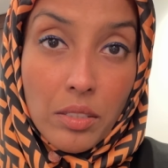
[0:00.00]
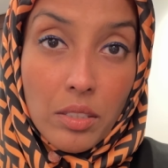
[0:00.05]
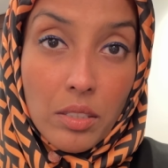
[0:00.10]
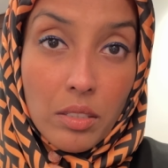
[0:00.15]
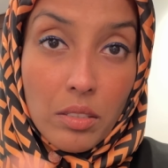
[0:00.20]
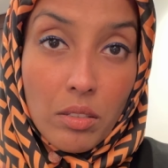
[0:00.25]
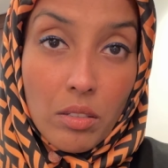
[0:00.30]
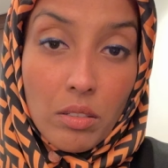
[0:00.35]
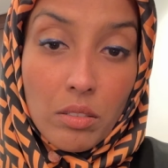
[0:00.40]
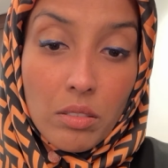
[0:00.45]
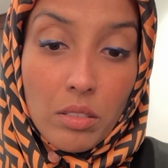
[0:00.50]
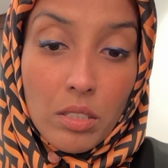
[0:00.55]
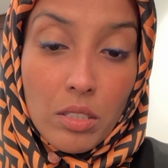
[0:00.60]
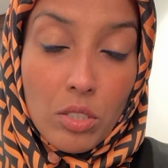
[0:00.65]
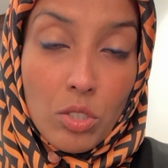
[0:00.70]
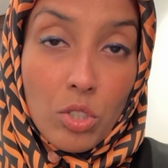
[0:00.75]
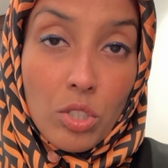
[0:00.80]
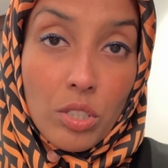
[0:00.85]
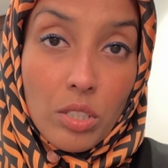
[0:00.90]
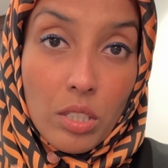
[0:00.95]
not
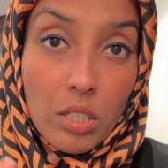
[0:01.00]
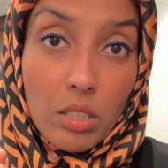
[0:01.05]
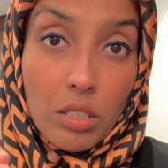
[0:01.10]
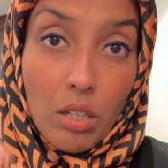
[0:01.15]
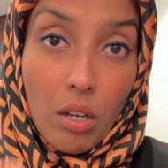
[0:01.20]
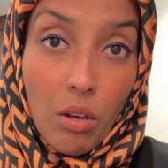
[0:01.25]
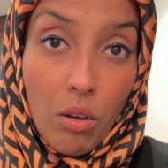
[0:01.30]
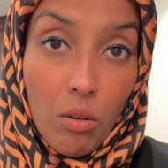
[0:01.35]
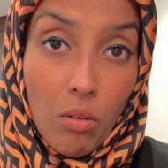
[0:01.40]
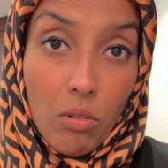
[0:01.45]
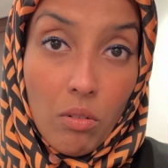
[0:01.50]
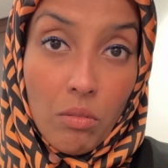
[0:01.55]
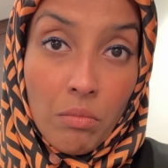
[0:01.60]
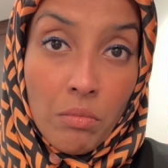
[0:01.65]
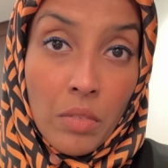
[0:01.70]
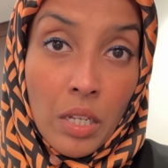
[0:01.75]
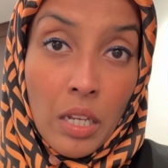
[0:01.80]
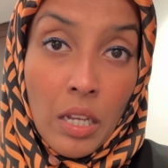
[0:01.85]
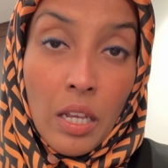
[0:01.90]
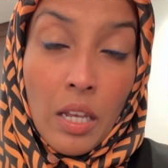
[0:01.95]
nurtured in the home,
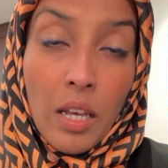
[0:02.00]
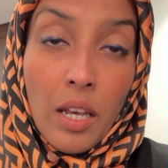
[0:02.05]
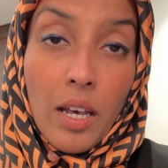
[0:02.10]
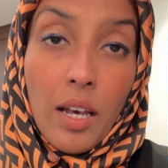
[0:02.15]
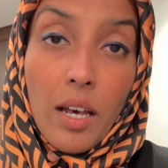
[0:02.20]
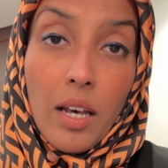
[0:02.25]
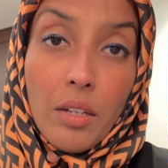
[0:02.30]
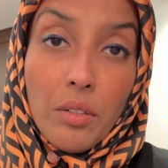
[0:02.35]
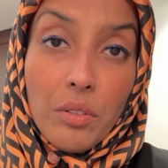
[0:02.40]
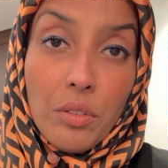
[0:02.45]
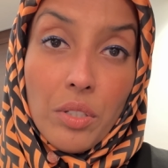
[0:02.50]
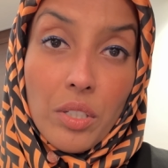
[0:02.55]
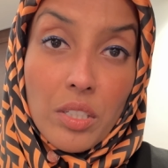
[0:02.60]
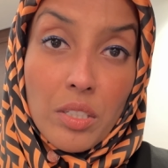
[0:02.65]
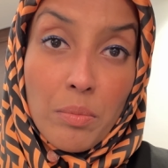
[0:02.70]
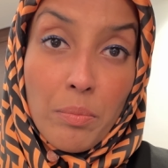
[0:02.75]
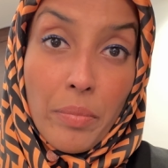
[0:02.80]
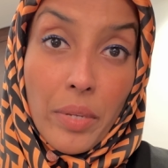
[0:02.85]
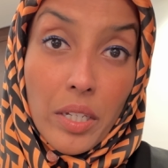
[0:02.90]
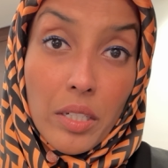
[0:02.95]
how do you
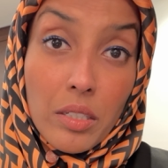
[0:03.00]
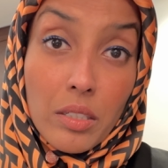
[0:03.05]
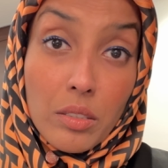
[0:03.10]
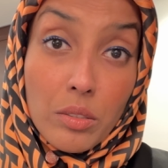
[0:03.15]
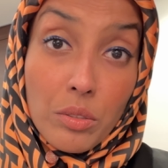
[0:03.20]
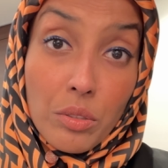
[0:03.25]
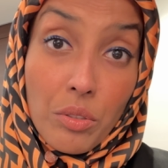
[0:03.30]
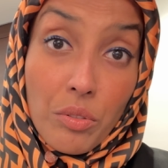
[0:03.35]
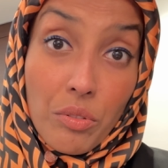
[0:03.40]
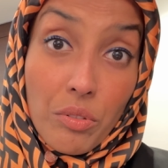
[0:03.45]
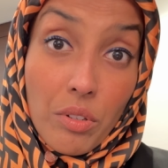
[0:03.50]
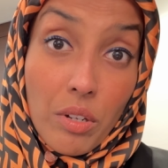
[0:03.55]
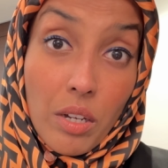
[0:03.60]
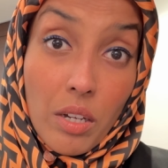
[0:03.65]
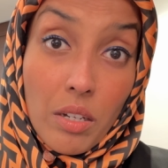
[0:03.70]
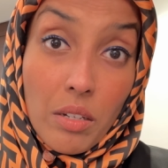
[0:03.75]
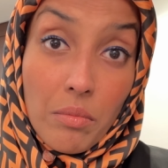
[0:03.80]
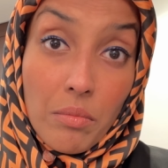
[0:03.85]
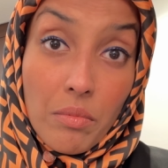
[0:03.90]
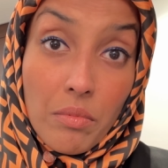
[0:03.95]
expect her to grow
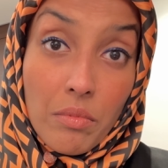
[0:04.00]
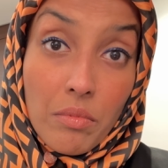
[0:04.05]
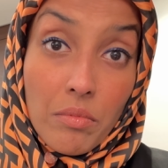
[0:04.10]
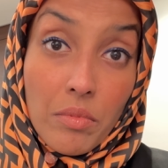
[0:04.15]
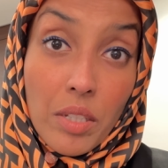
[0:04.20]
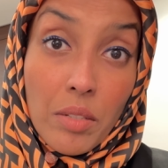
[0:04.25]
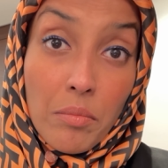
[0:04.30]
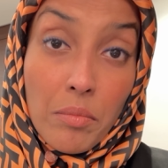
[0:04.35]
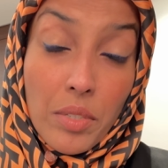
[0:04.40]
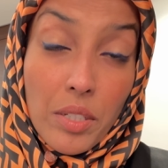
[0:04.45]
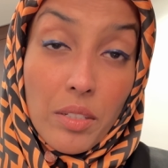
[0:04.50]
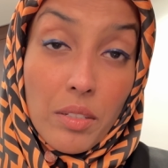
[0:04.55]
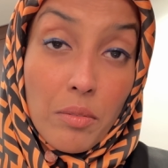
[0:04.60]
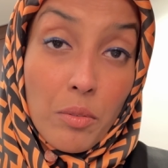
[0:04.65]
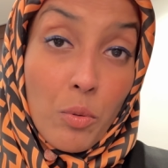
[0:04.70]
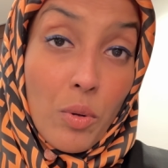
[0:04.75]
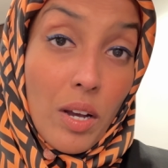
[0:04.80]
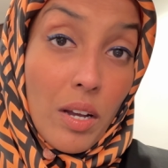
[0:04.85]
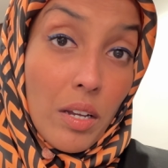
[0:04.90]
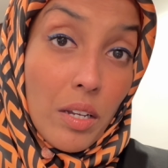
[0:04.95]
up and be the
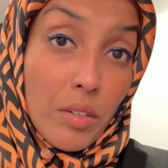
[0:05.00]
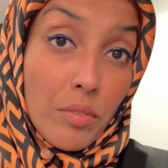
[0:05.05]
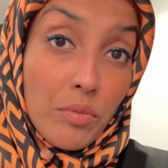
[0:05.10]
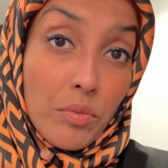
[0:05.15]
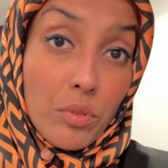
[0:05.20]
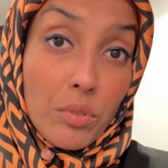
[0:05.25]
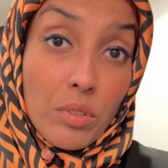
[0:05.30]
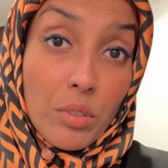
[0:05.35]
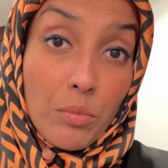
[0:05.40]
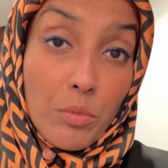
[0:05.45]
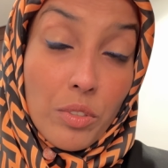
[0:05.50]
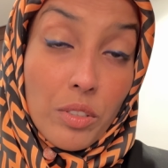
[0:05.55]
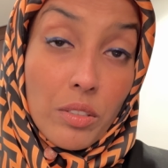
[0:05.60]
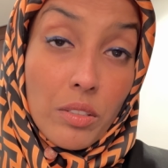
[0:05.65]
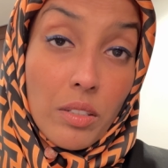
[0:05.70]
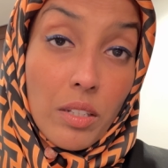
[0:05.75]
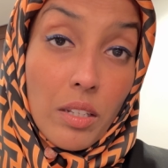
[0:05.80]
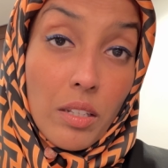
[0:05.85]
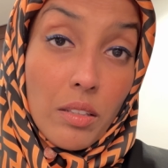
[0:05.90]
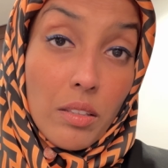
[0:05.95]
wife to someone
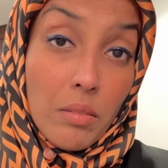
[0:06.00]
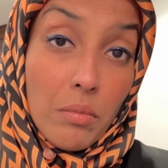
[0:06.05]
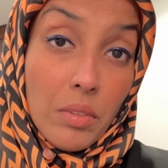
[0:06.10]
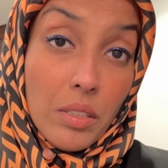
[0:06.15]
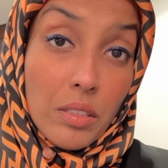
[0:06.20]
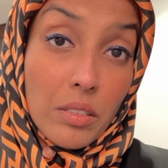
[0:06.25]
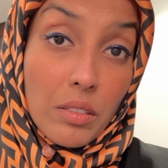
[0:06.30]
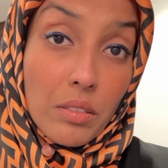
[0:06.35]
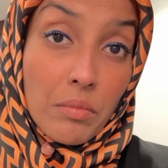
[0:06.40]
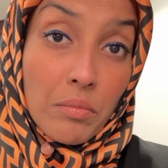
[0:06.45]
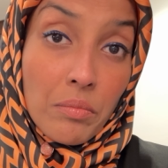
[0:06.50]
and the mother?